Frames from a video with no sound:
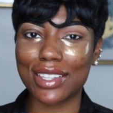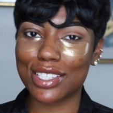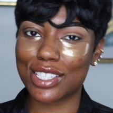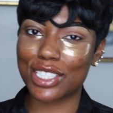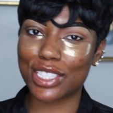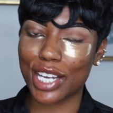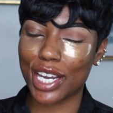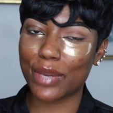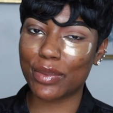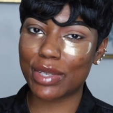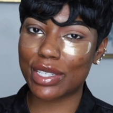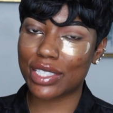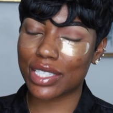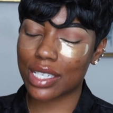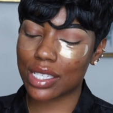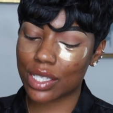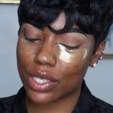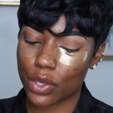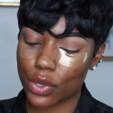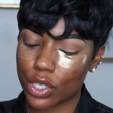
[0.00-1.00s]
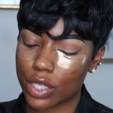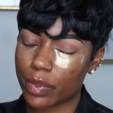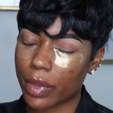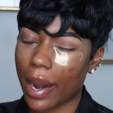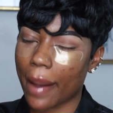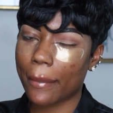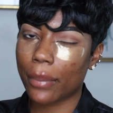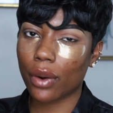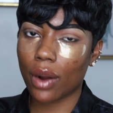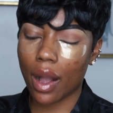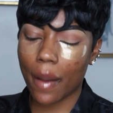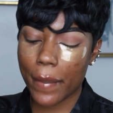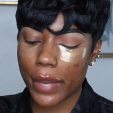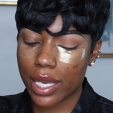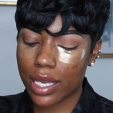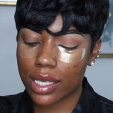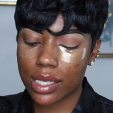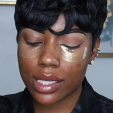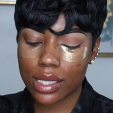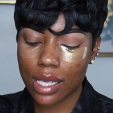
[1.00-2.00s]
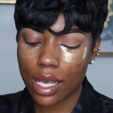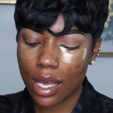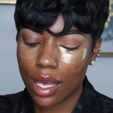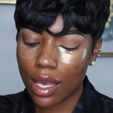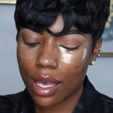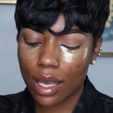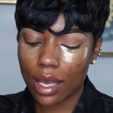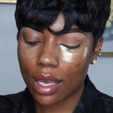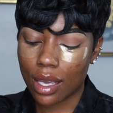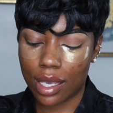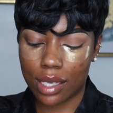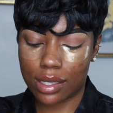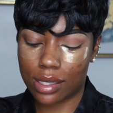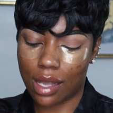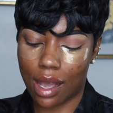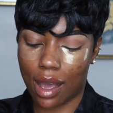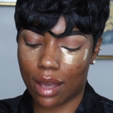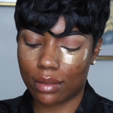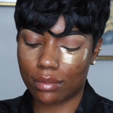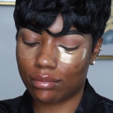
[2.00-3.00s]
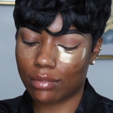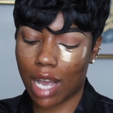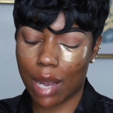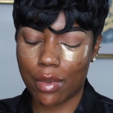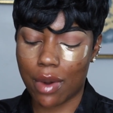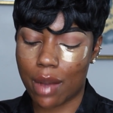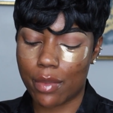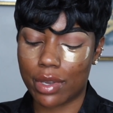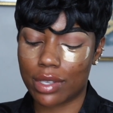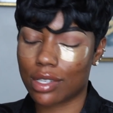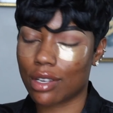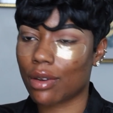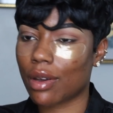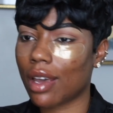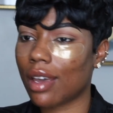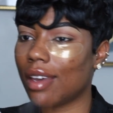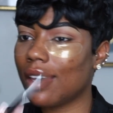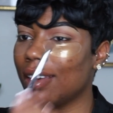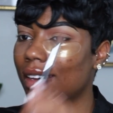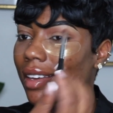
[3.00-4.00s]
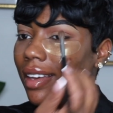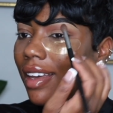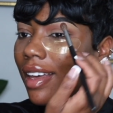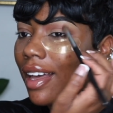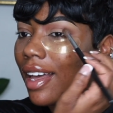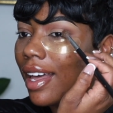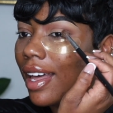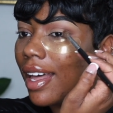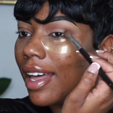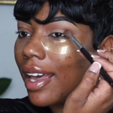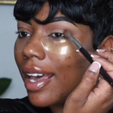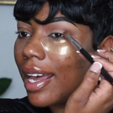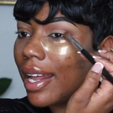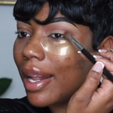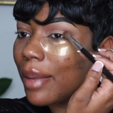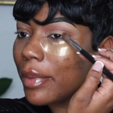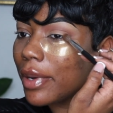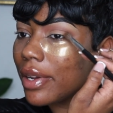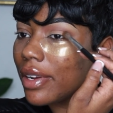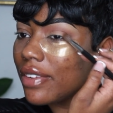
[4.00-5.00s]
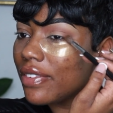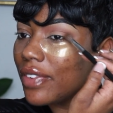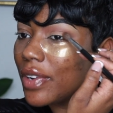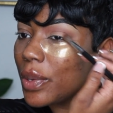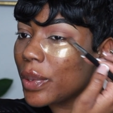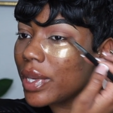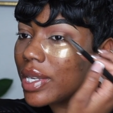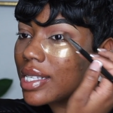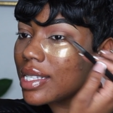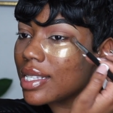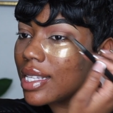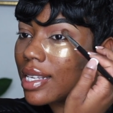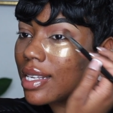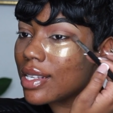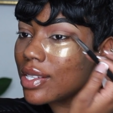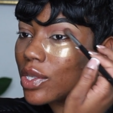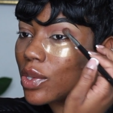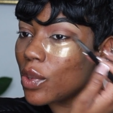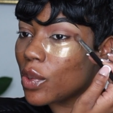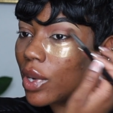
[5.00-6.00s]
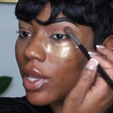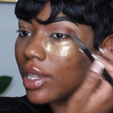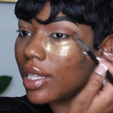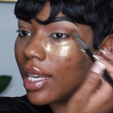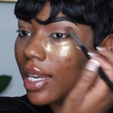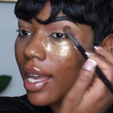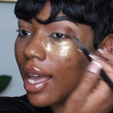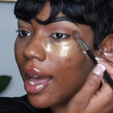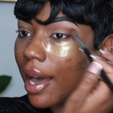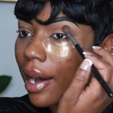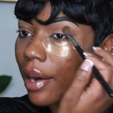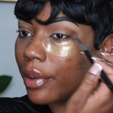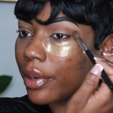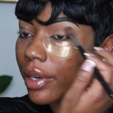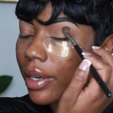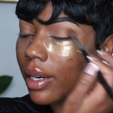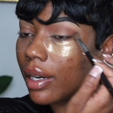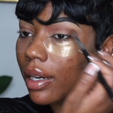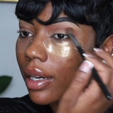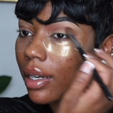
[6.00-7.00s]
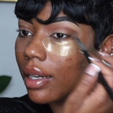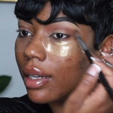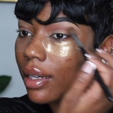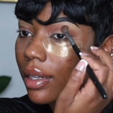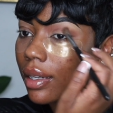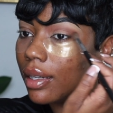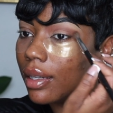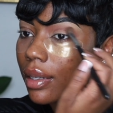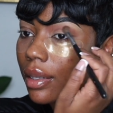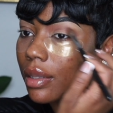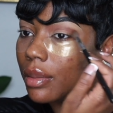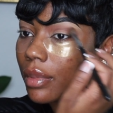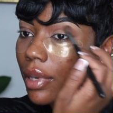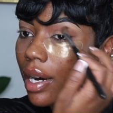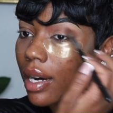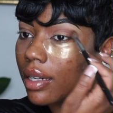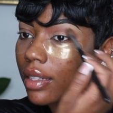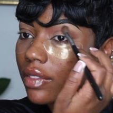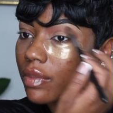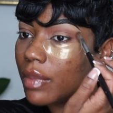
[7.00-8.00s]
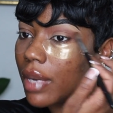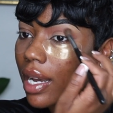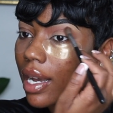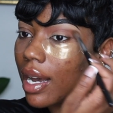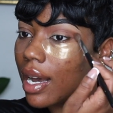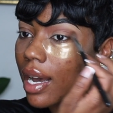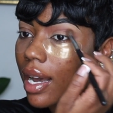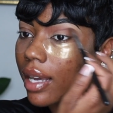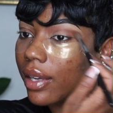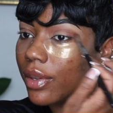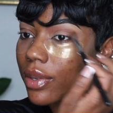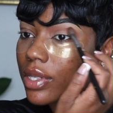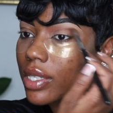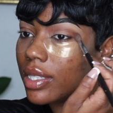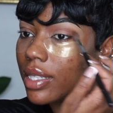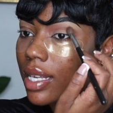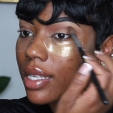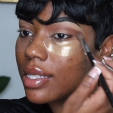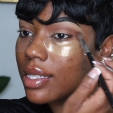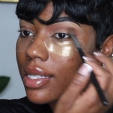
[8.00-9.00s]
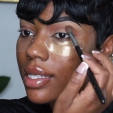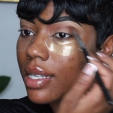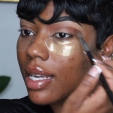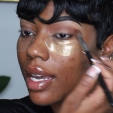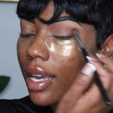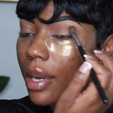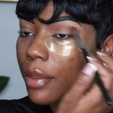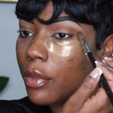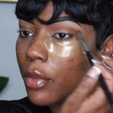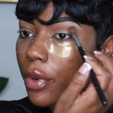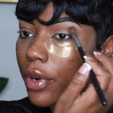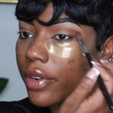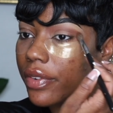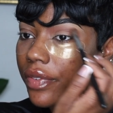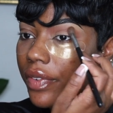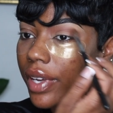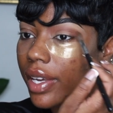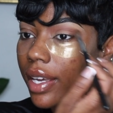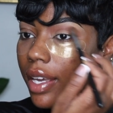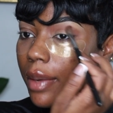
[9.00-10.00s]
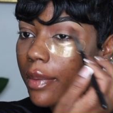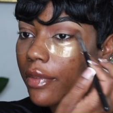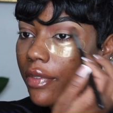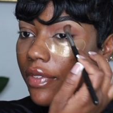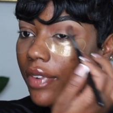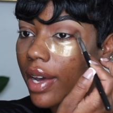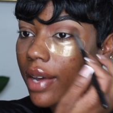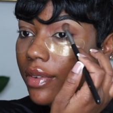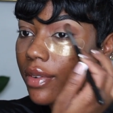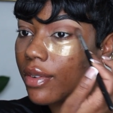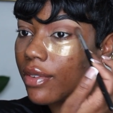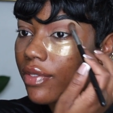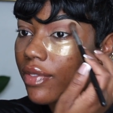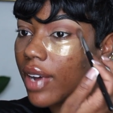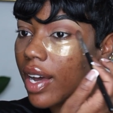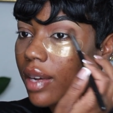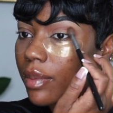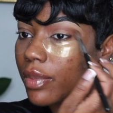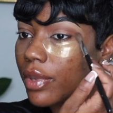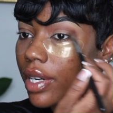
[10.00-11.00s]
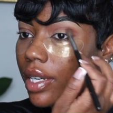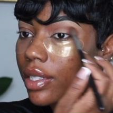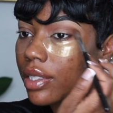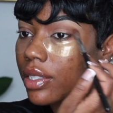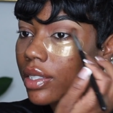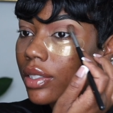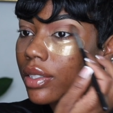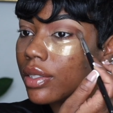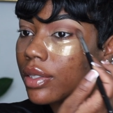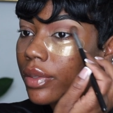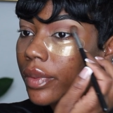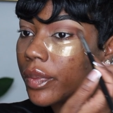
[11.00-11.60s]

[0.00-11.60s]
the shade we just used, but I promise it's not. I promise, okay? And I'm gonna focus this on the outer part of my eye using that same Morphe M505 brush.